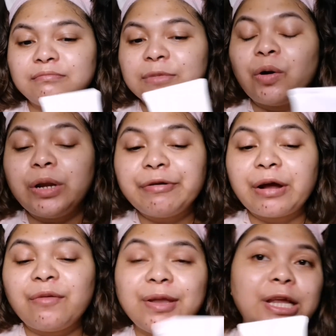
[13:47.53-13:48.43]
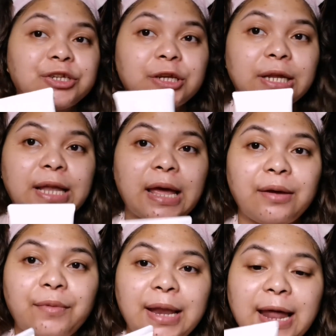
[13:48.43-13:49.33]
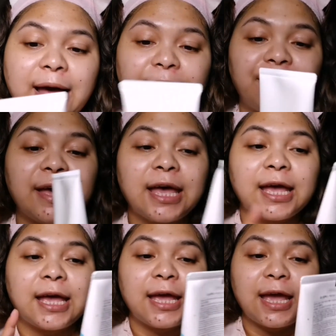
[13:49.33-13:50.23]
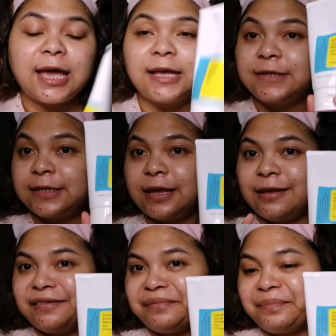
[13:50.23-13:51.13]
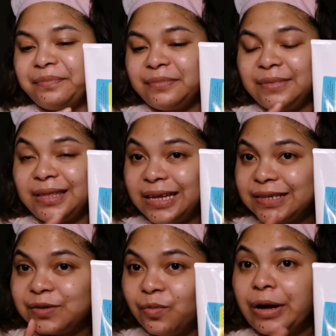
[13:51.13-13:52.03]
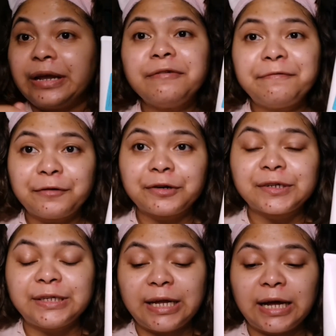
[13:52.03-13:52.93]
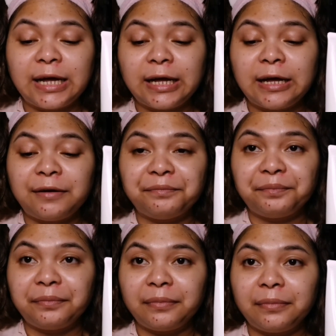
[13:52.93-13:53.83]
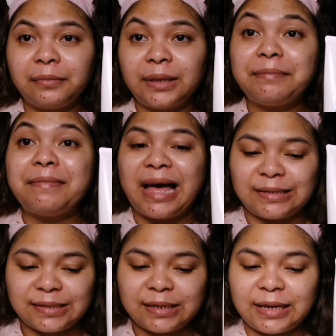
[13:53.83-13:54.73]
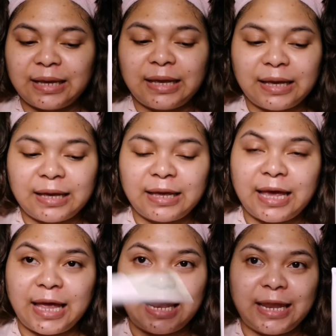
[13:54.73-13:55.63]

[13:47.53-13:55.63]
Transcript: the only recommendation that I will have is this one, and of course the mask and